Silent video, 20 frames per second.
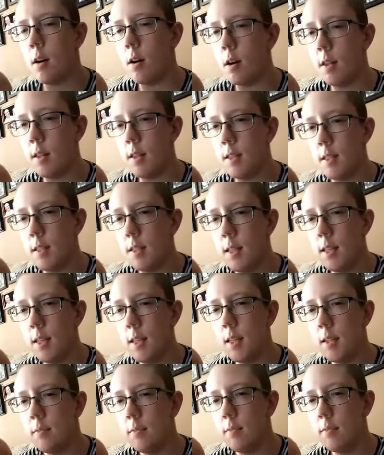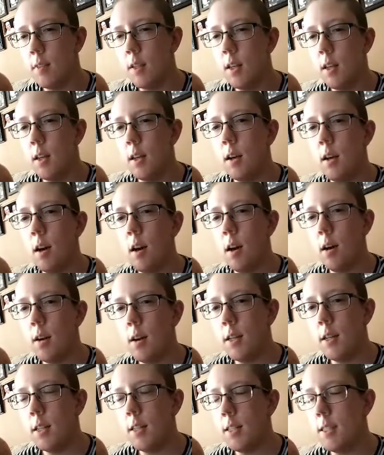honestly
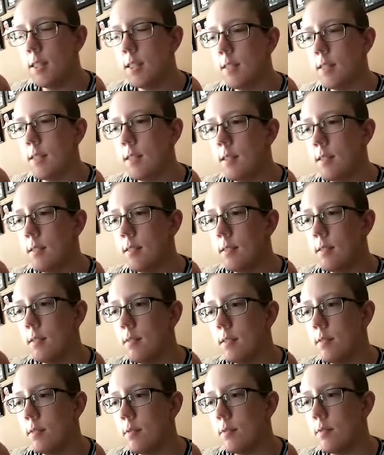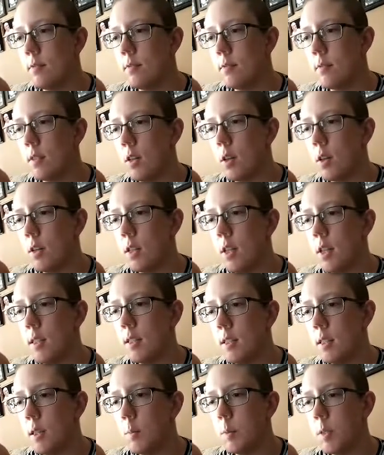on it, on that
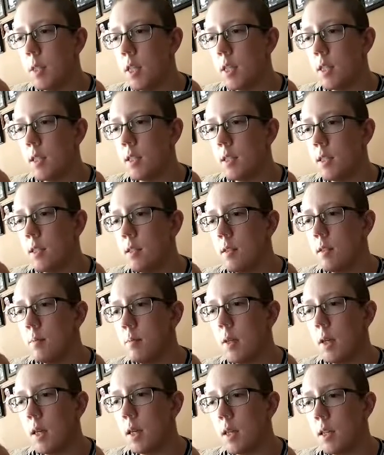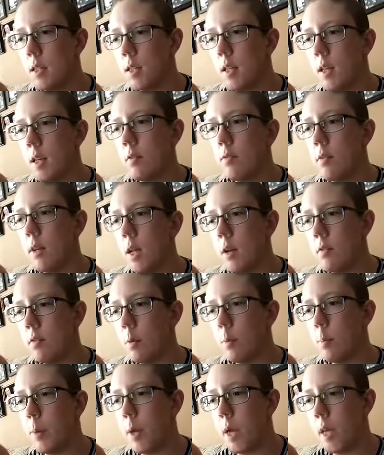subject, because I've
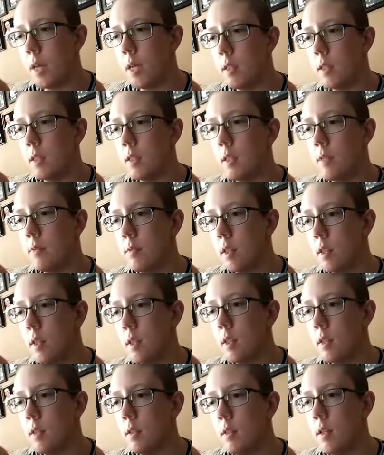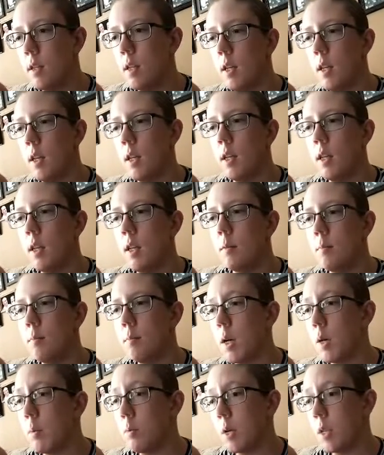never been a civilian.
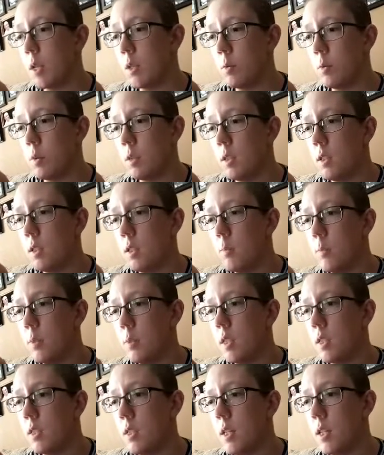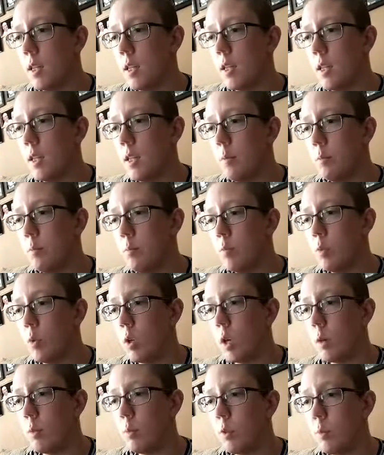My mother was in the military
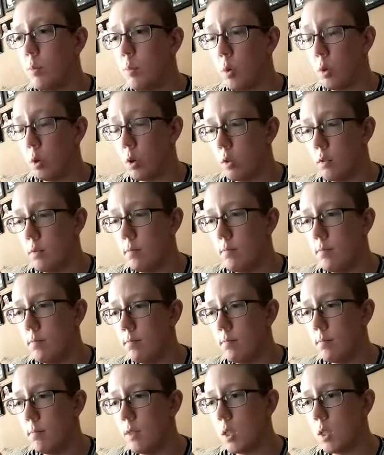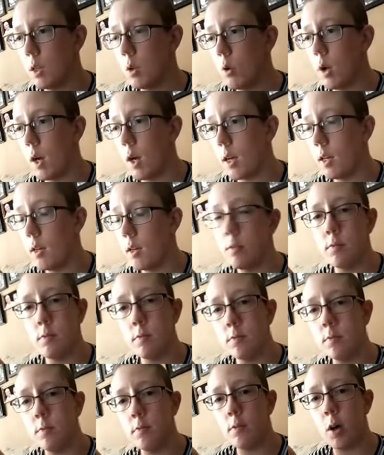when I was born, so I have
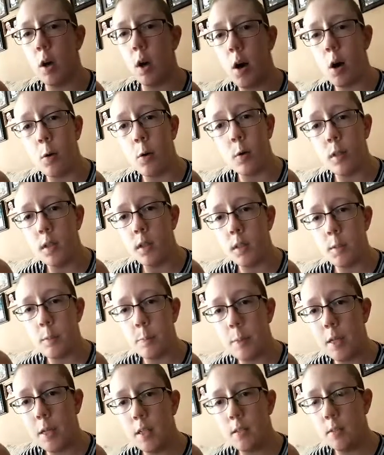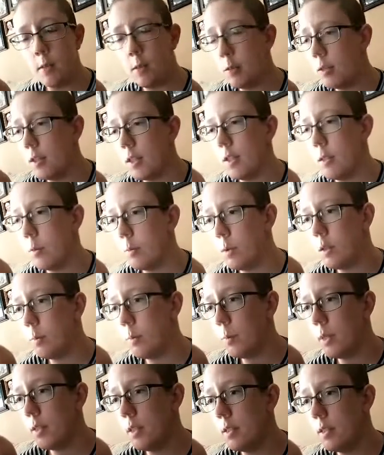always been associated with the
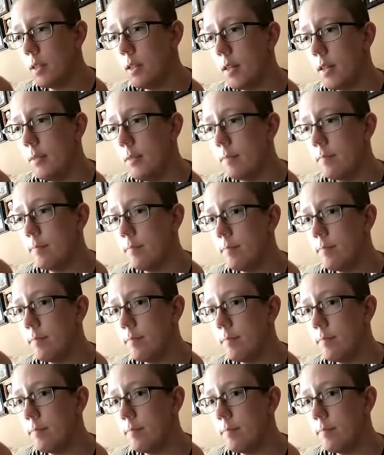military.